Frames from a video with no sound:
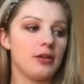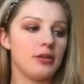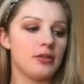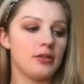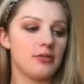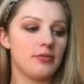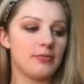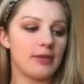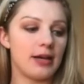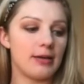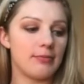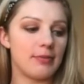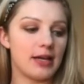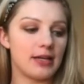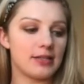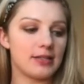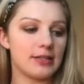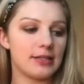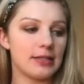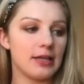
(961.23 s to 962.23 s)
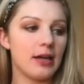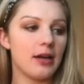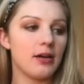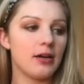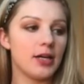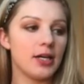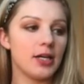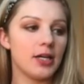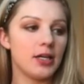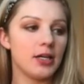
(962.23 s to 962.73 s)
Do my
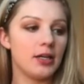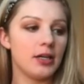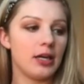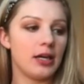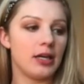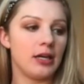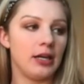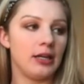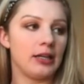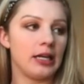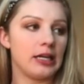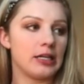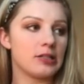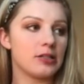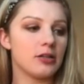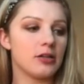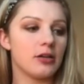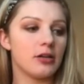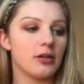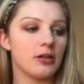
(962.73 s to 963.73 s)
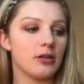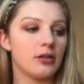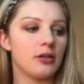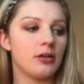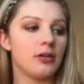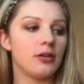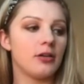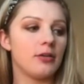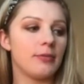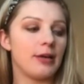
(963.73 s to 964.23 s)
mascara, and I like to curl
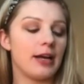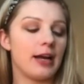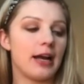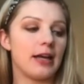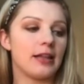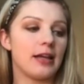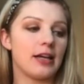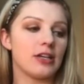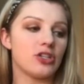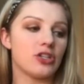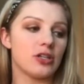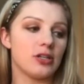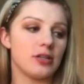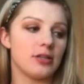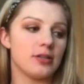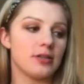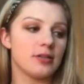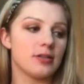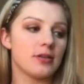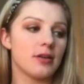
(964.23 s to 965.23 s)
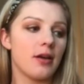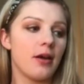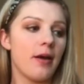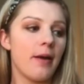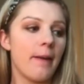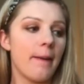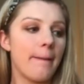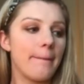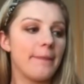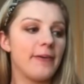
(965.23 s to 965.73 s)
my eyelashes
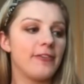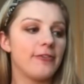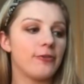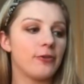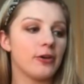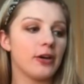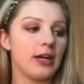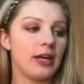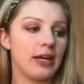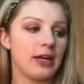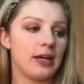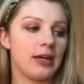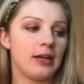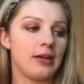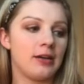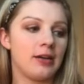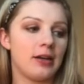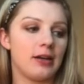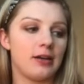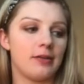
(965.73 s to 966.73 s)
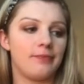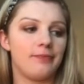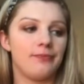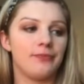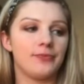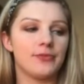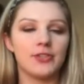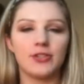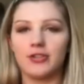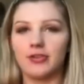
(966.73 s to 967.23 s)
beforehand,
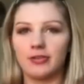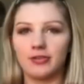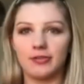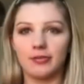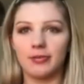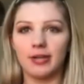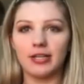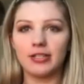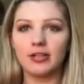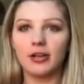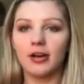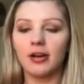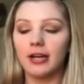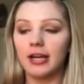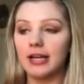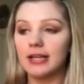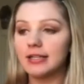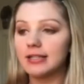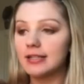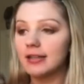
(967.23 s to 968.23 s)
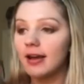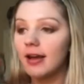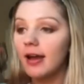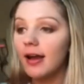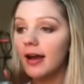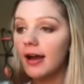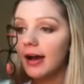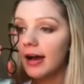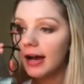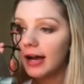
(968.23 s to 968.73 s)
and this is just from like Target.
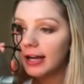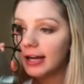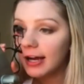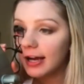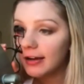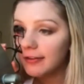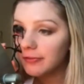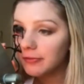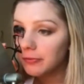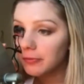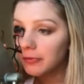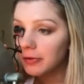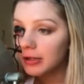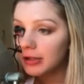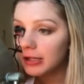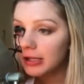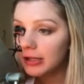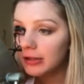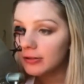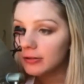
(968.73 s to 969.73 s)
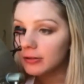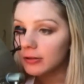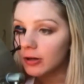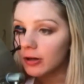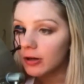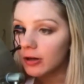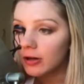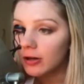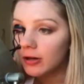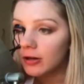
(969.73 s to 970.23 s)
I have really
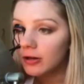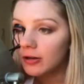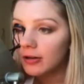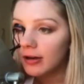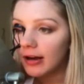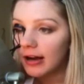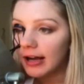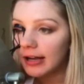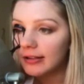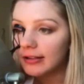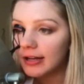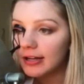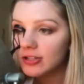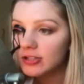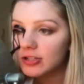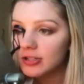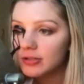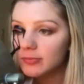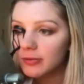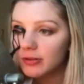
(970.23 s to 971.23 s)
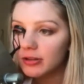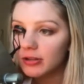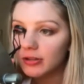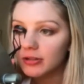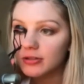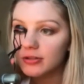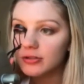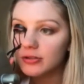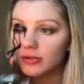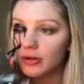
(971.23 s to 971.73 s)
long eyelashes, but
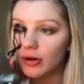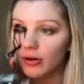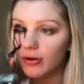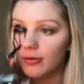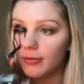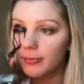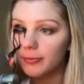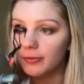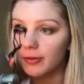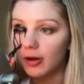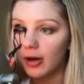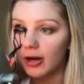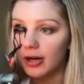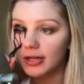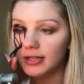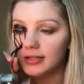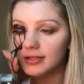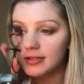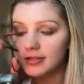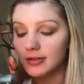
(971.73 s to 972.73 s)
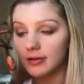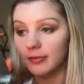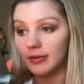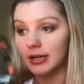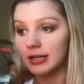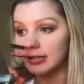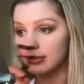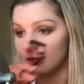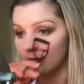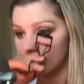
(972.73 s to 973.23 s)
they're so blonde, so when
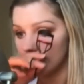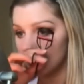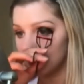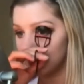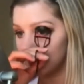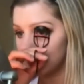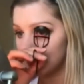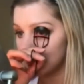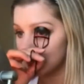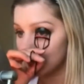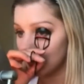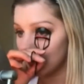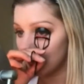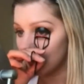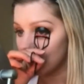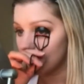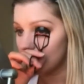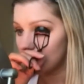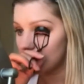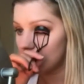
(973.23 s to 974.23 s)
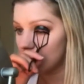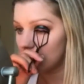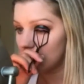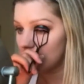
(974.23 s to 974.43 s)
I don't wear mascara